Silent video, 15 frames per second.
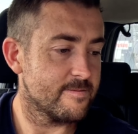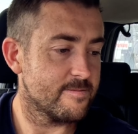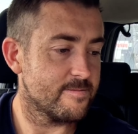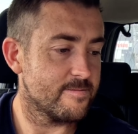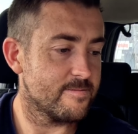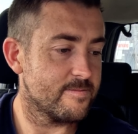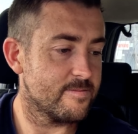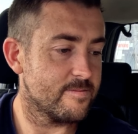
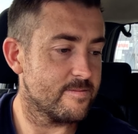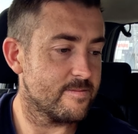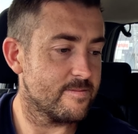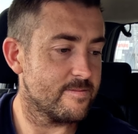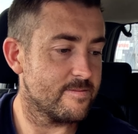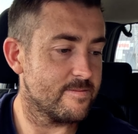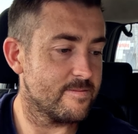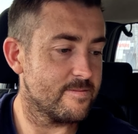
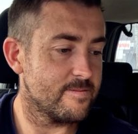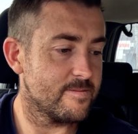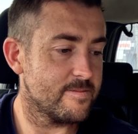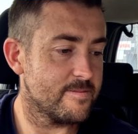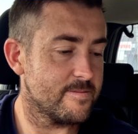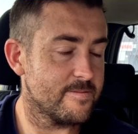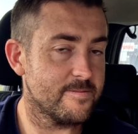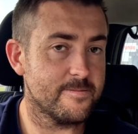
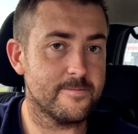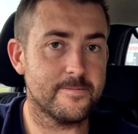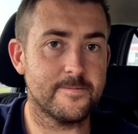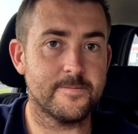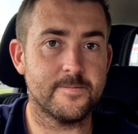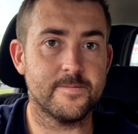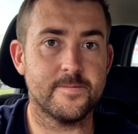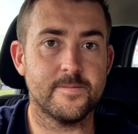
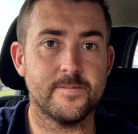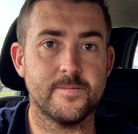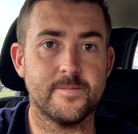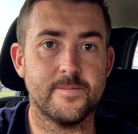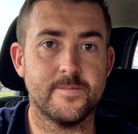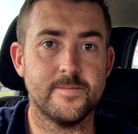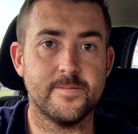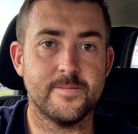
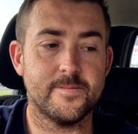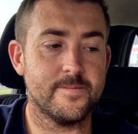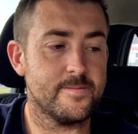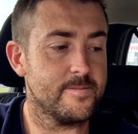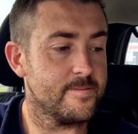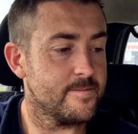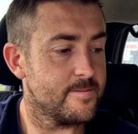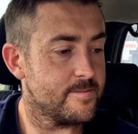
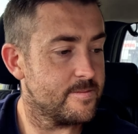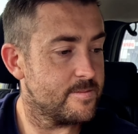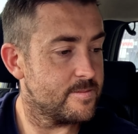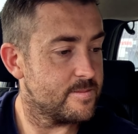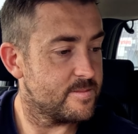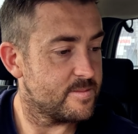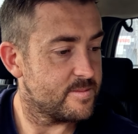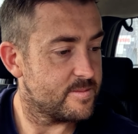
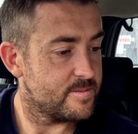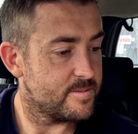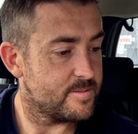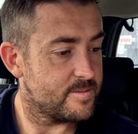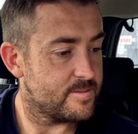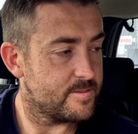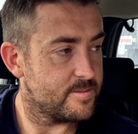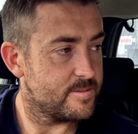
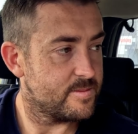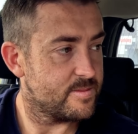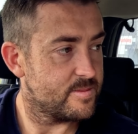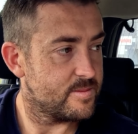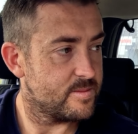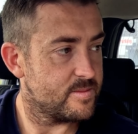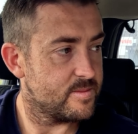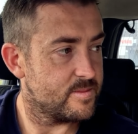
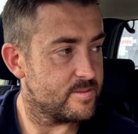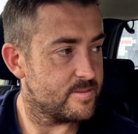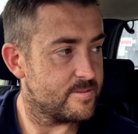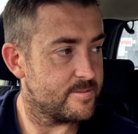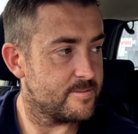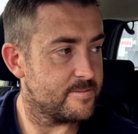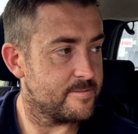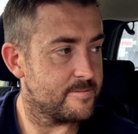
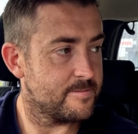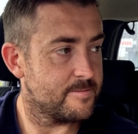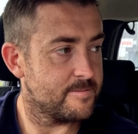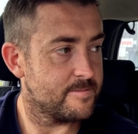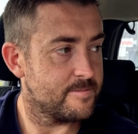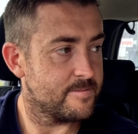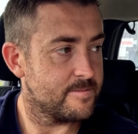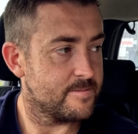
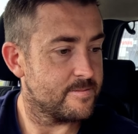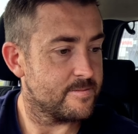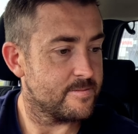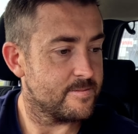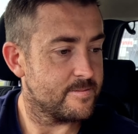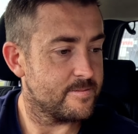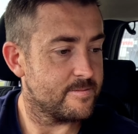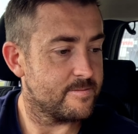
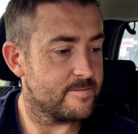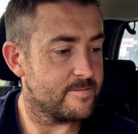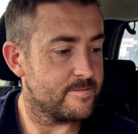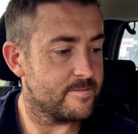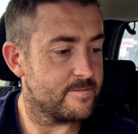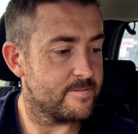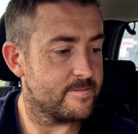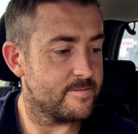
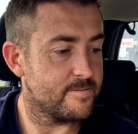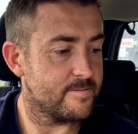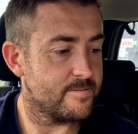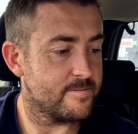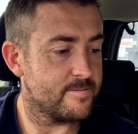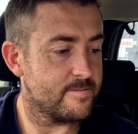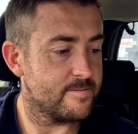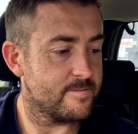
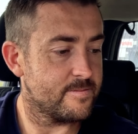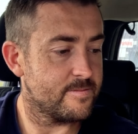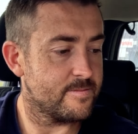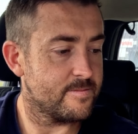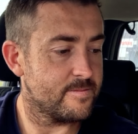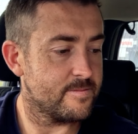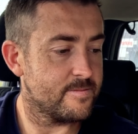[no speech]